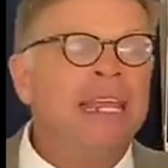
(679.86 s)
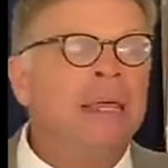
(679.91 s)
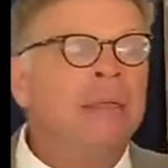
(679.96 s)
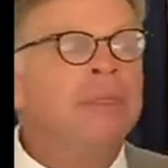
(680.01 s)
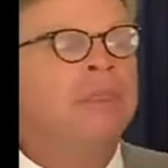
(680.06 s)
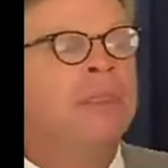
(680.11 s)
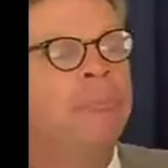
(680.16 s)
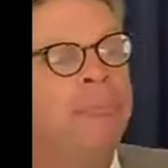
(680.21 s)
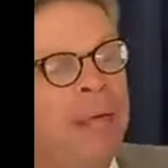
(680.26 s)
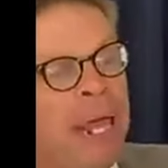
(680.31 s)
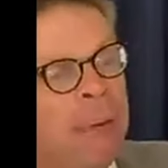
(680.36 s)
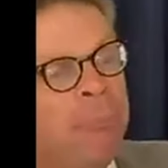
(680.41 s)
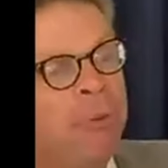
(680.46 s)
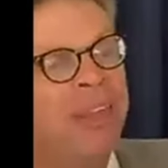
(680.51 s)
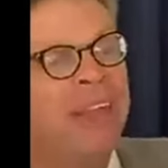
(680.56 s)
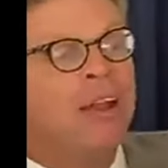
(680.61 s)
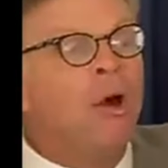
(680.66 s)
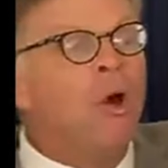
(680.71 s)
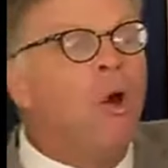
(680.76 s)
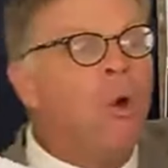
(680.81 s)
That the, the
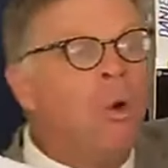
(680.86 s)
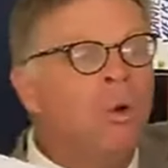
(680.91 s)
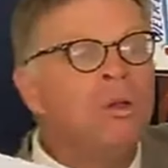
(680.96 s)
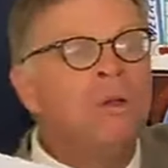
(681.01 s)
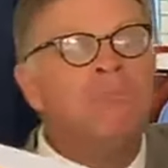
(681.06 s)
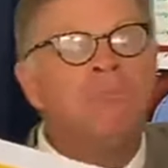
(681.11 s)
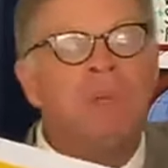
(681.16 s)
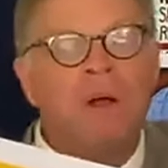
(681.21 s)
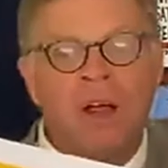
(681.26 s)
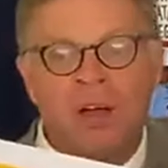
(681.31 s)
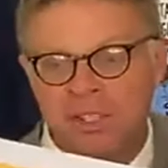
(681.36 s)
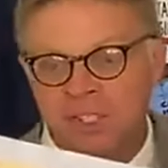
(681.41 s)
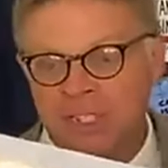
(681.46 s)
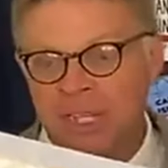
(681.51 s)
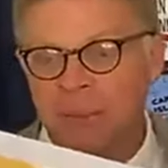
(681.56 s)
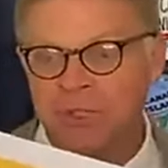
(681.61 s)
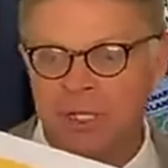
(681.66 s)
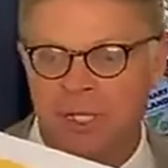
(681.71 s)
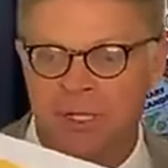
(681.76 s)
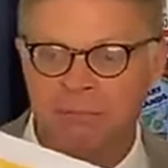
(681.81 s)
people that own
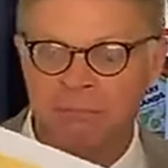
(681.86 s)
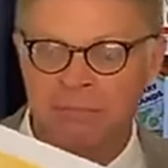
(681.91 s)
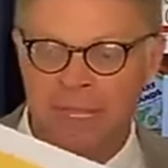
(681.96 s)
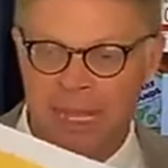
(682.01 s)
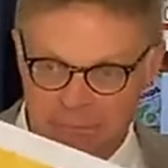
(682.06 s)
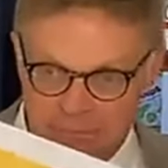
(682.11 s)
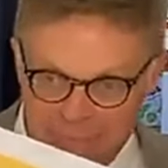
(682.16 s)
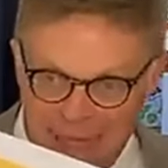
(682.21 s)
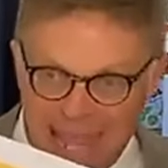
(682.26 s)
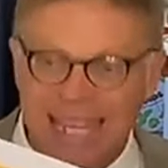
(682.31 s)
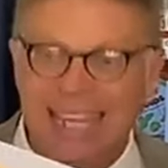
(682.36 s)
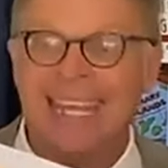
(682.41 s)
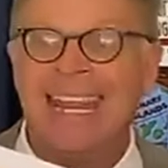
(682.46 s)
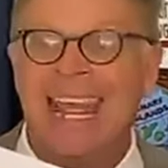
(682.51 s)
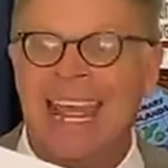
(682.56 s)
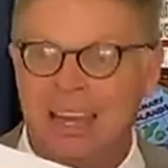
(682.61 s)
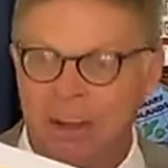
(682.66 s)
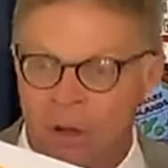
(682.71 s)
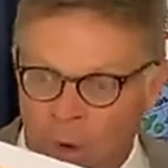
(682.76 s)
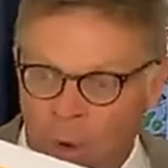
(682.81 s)
Bart Simpson, that
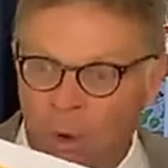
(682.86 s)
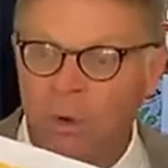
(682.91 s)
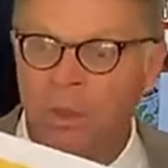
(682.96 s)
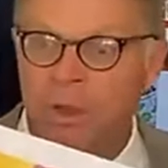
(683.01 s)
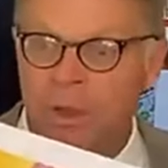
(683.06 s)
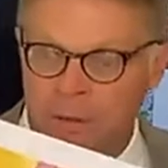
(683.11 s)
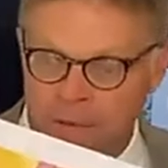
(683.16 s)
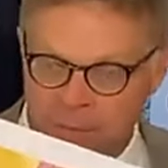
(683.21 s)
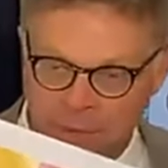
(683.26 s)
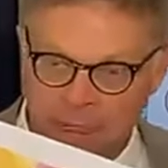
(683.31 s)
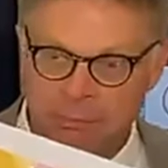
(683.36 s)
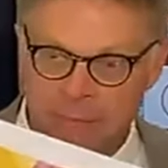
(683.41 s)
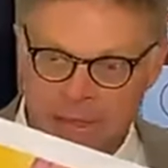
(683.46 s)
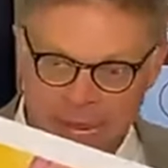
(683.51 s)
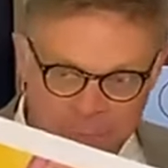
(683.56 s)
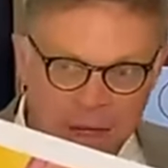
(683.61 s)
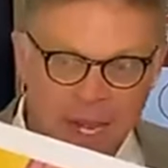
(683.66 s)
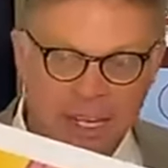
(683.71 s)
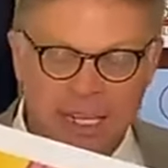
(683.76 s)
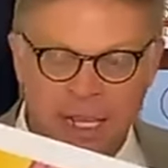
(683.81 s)
make it and own, the,
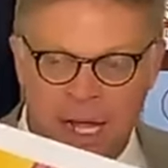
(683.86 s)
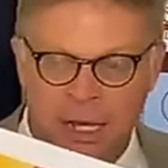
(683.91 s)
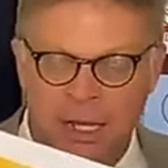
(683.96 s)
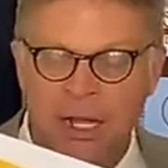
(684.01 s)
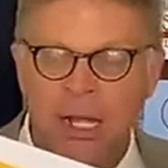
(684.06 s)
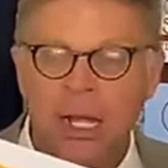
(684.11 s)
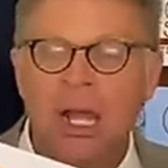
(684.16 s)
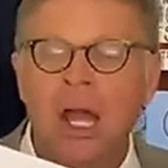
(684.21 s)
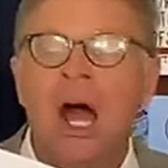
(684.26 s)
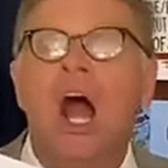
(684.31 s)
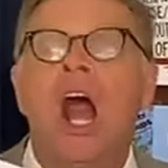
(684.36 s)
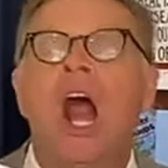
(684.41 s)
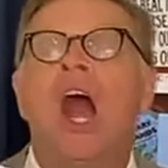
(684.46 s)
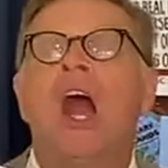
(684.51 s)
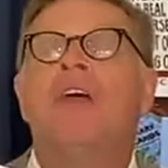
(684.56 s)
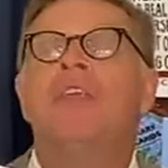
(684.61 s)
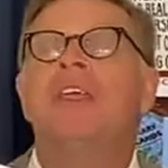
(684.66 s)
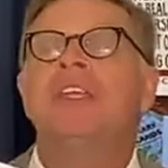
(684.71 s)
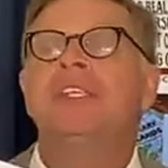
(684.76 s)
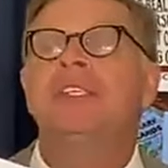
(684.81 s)
that make money on it,
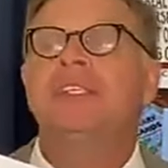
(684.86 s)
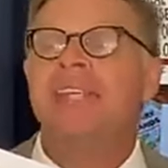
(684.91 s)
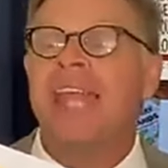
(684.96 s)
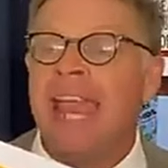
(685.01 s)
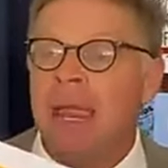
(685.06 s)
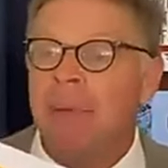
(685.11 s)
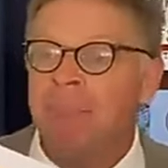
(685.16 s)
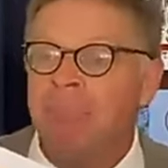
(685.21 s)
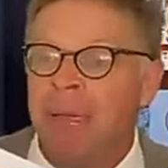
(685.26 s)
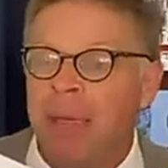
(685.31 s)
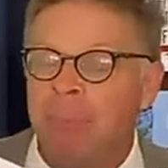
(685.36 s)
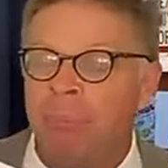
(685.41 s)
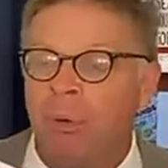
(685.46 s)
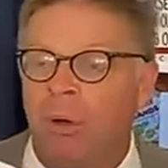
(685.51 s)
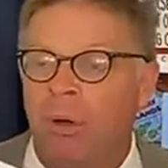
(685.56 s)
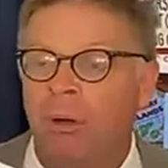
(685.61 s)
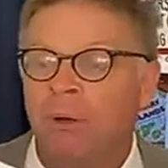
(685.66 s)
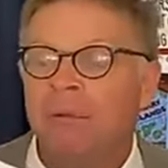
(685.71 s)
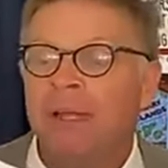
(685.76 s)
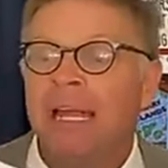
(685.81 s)
are the same
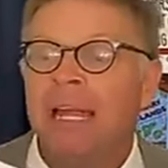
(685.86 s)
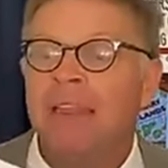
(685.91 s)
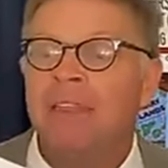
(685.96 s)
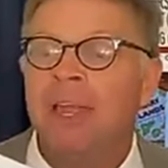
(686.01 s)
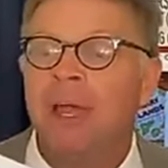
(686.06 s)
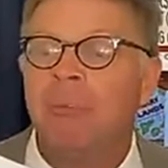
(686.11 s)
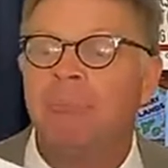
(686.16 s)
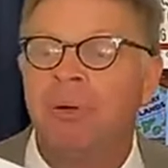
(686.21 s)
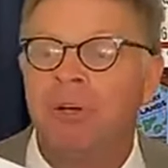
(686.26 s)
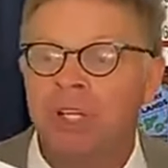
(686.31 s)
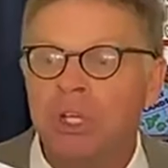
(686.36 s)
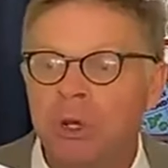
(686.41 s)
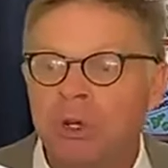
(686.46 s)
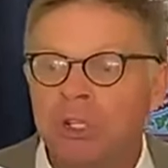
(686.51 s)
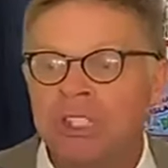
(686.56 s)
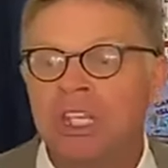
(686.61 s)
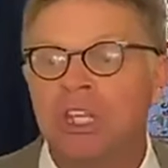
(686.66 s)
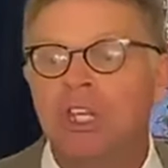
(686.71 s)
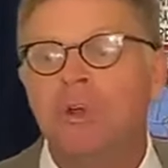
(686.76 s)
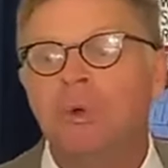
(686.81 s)
people that
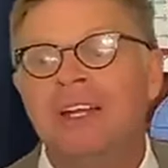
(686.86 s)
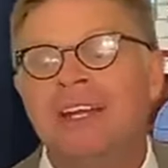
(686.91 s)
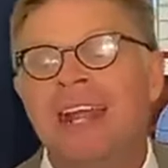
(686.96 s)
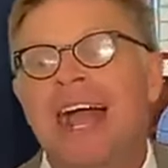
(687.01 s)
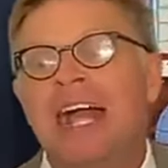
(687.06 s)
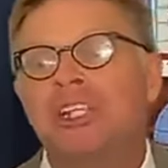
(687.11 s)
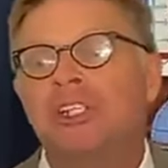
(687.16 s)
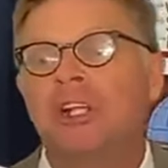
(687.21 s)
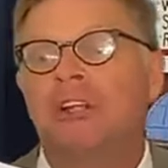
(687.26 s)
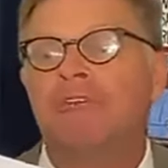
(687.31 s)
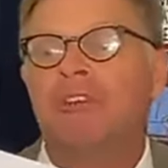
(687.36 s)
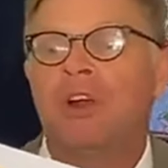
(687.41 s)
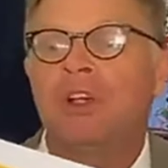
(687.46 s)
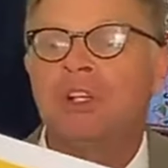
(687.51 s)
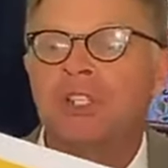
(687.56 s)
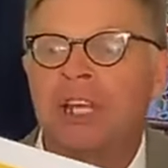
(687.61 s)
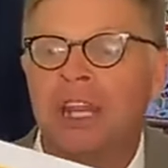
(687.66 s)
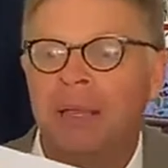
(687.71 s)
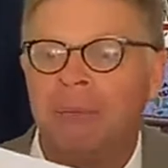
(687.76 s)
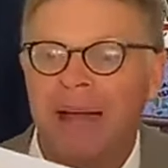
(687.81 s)
produce the New
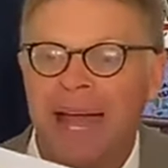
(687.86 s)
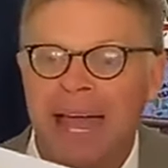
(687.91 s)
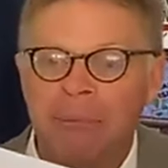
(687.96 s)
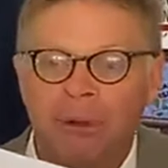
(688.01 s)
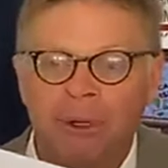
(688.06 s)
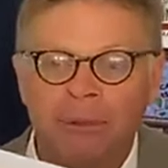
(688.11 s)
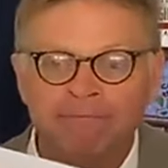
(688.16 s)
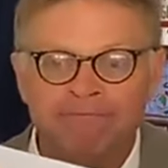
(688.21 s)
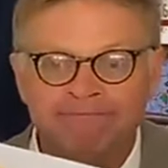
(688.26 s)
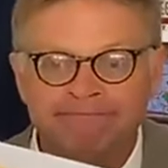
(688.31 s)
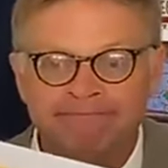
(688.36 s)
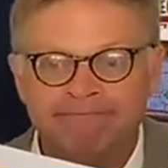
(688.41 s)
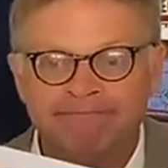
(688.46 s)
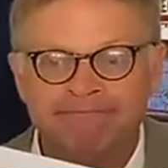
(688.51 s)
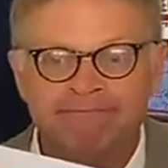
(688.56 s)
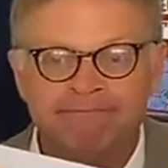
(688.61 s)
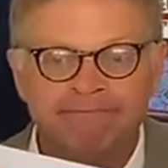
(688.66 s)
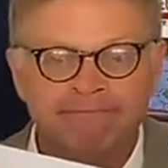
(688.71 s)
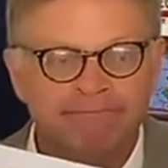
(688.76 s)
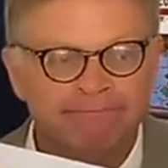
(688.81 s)
International Version of the Bible.
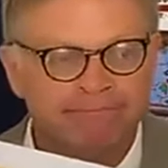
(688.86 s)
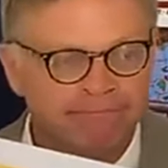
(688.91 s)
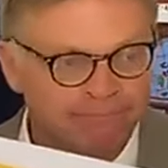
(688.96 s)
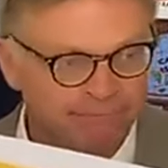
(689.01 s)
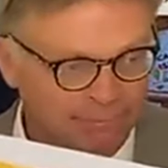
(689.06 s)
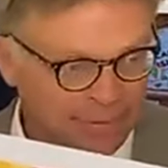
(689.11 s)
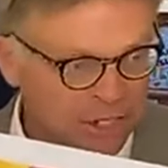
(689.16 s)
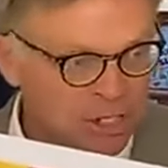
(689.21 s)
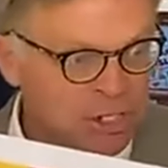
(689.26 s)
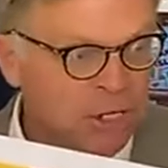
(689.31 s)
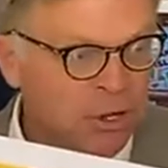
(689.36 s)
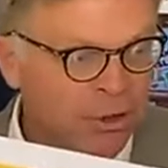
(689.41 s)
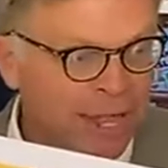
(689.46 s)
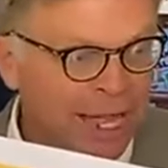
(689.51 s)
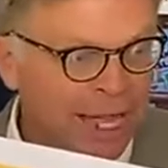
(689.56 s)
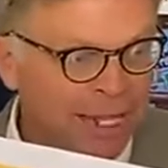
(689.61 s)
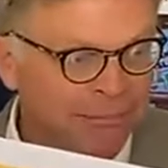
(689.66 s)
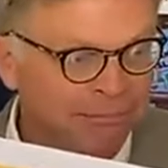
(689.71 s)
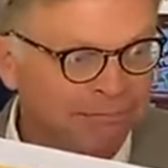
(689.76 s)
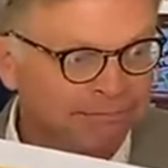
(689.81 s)
Oh. Did you
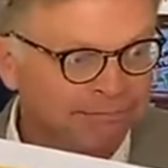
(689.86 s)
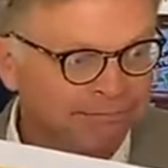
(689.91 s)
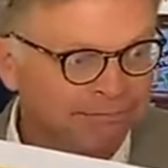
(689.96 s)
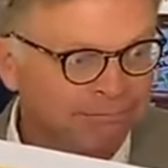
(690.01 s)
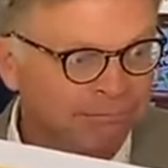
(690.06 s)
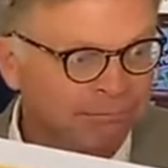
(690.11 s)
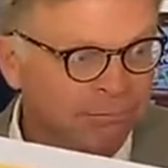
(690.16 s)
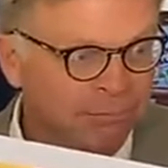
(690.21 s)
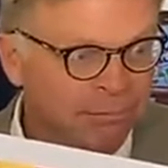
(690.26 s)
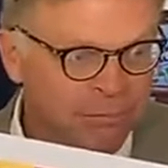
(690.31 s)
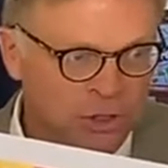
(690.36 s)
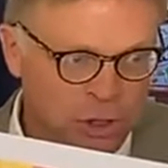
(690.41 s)
know that?